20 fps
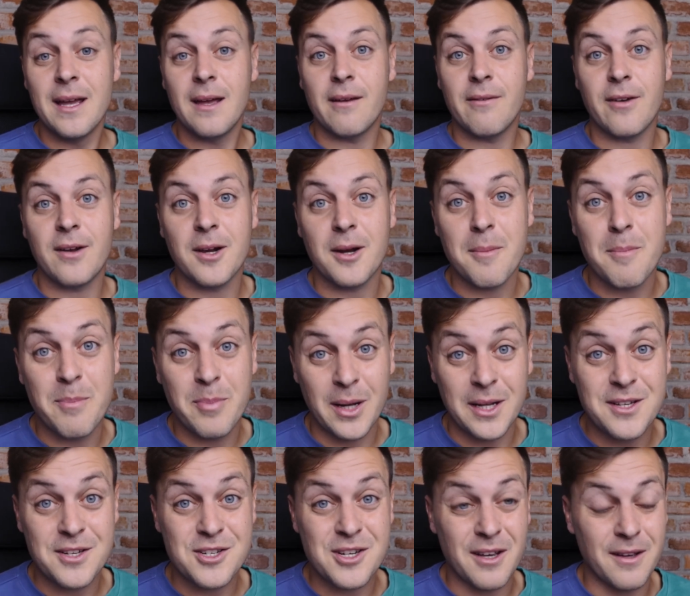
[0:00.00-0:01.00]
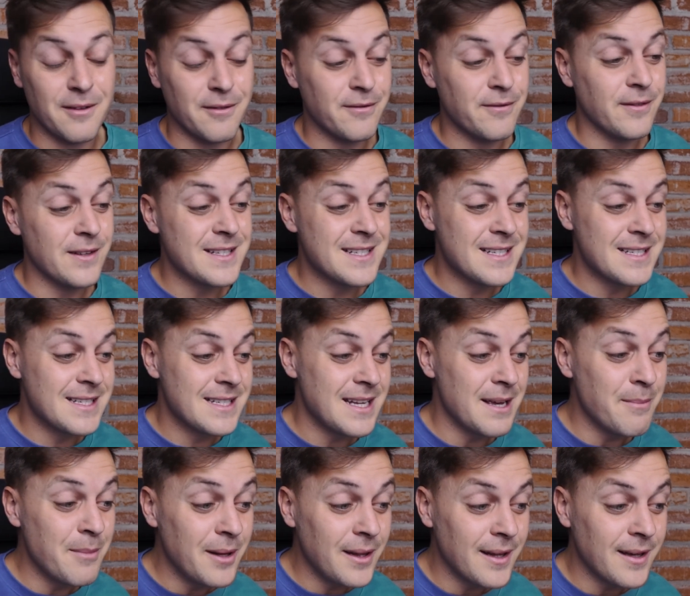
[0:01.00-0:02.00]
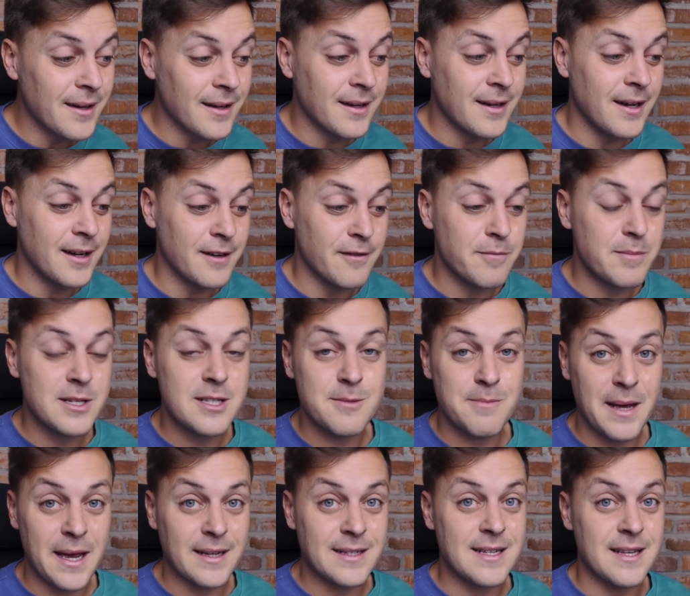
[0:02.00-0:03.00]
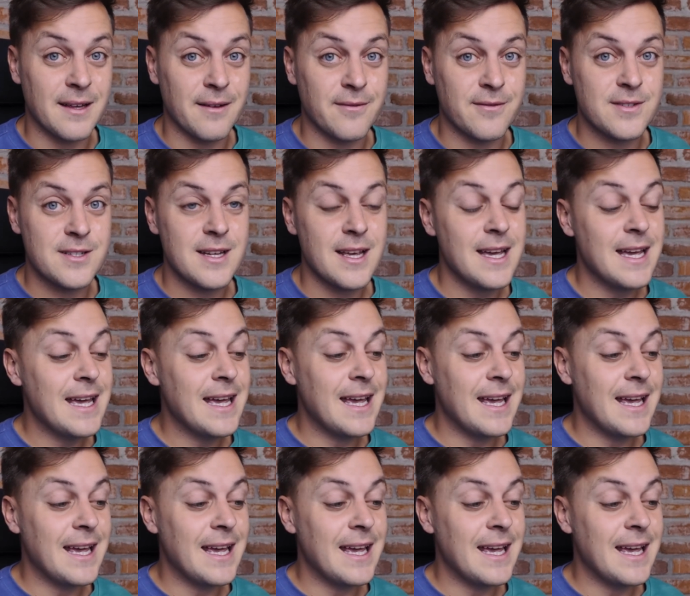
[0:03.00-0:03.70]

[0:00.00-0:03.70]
if I've got a bunch of similar kind of perspectives